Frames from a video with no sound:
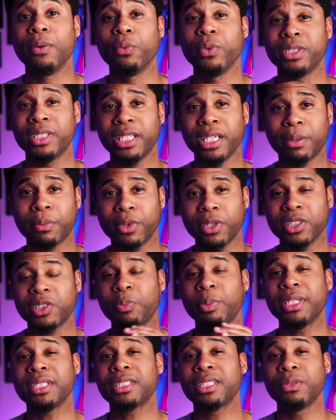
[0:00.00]
with Tamron,
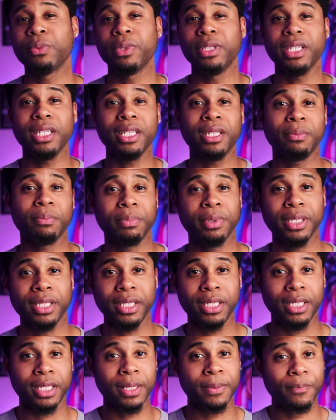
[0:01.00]
especially with it
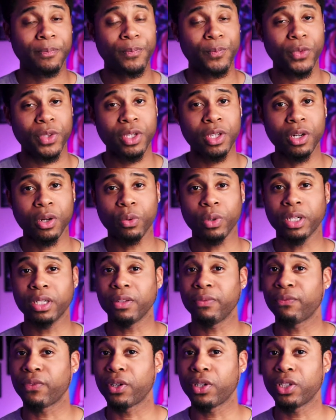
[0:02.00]
being, you know, one of
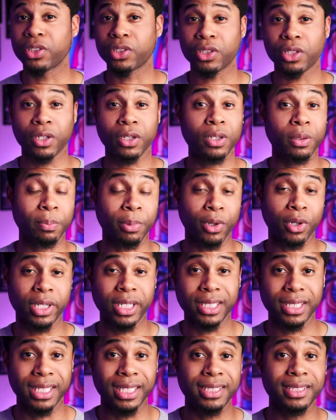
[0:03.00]
the first
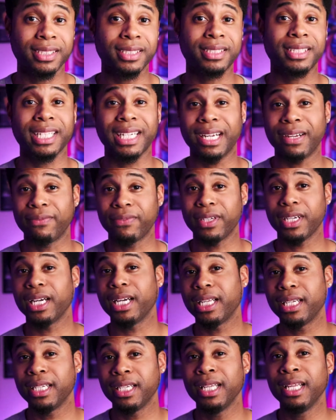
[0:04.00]
third-party lenses that I've
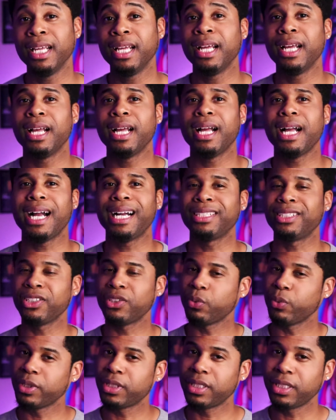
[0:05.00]
gotten. I
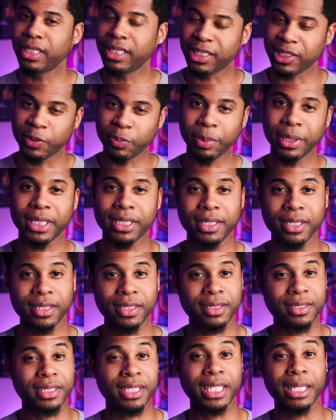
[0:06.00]
just wasn't expecting
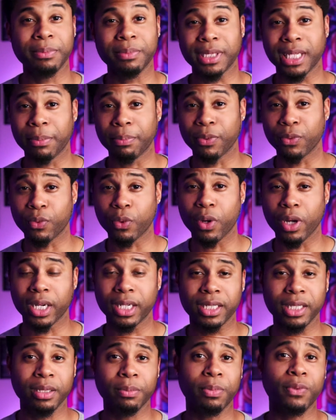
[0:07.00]
the same type of
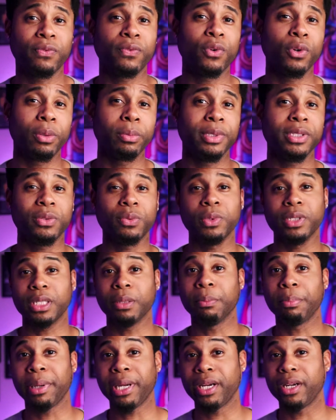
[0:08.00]
quality and performance when
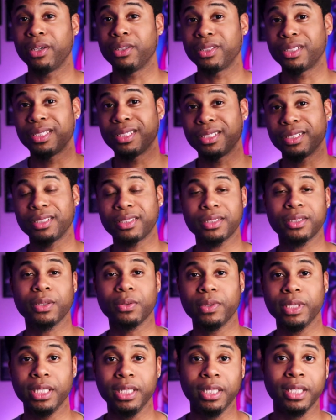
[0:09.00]
compared to the
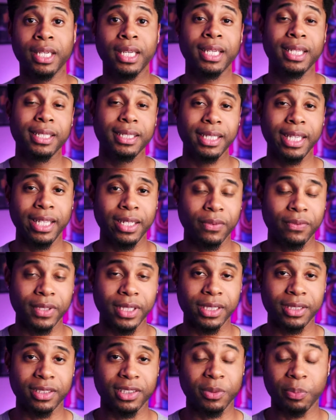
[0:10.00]
Sony native
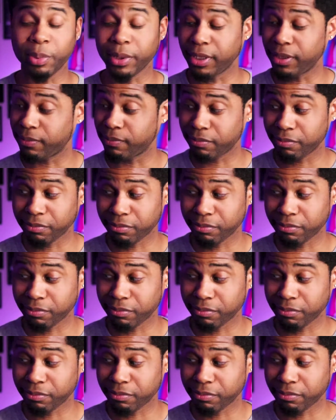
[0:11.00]
lenses, but